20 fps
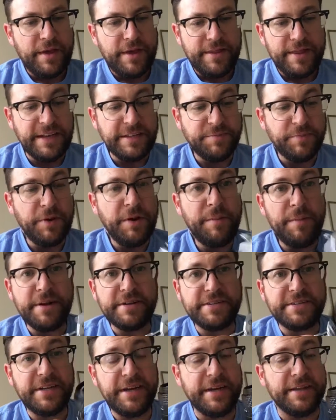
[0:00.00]
That's pretty
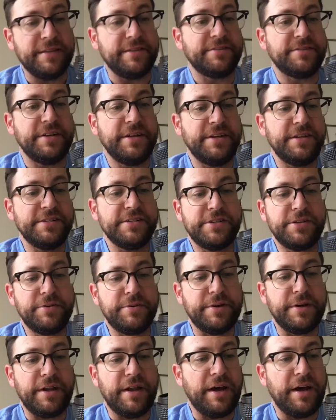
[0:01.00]
much it. There's nothing
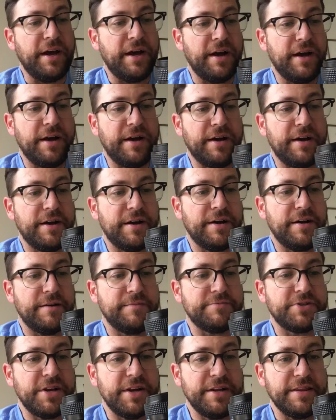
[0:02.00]
to it. I'm
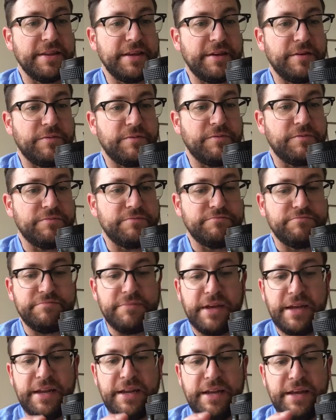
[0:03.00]
trying to think
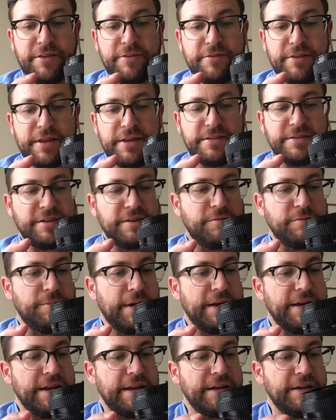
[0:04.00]
any other things that you
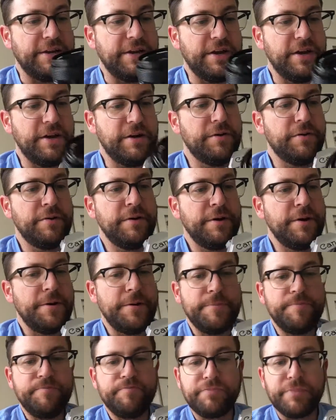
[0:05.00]
might need to know.
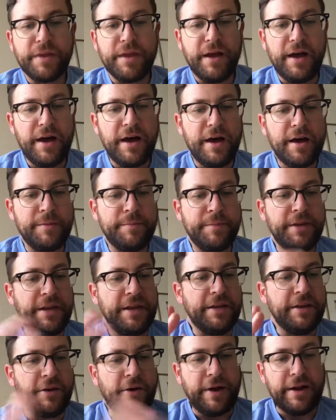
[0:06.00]
You need to
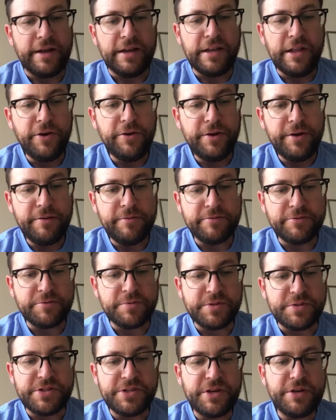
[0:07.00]
know how to load it, which
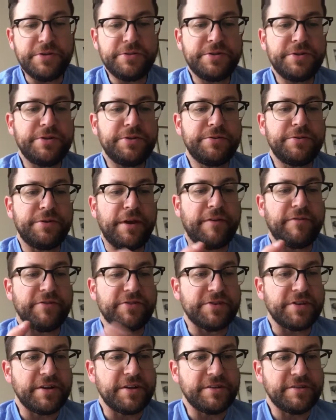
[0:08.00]
we showed you. You have your
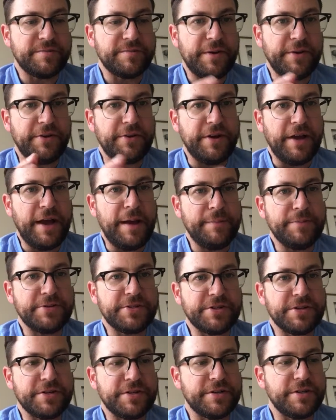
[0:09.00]
shutter speed and your
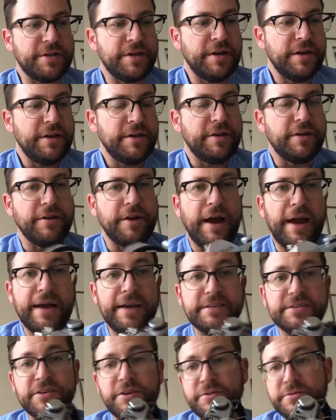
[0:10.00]
aperture. Your
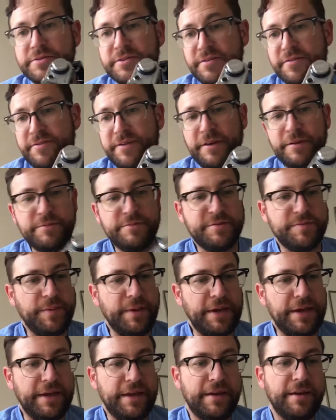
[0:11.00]
ISO is the film
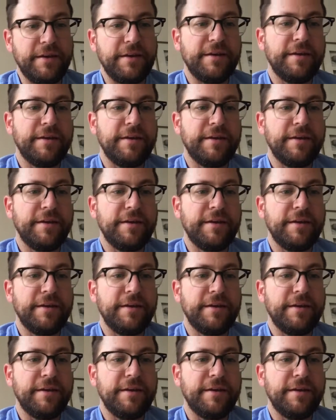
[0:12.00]
speed.